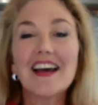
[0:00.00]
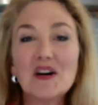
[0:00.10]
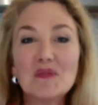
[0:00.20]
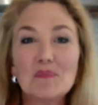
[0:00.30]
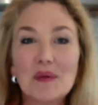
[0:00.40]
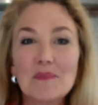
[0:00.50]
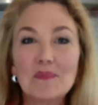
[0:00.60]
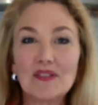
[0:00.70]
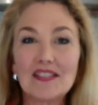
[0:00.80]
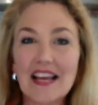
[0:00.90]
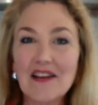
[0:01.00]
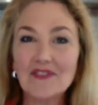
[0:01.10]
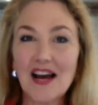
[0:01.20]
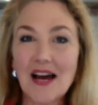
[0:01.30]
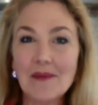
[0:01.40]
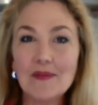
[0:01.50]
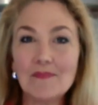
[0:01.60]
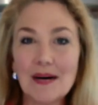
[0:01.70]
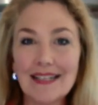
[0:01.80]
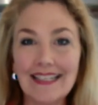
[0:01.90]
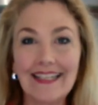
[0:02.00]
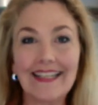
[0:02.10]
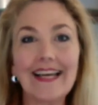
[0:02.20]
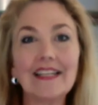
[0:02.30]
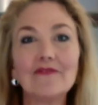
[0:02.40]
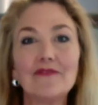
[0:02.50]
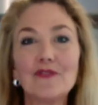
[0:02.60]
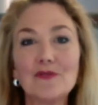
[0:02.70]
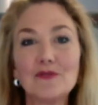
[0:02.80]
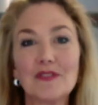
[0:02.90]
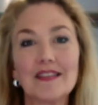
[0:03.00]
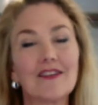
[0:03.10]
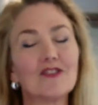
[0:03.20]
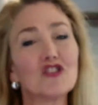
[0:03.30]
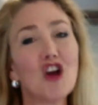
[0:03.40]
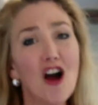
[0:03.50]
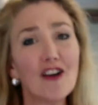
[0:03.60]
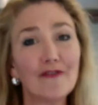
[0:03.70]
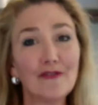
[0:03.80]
help people save time and money getting foods that are chock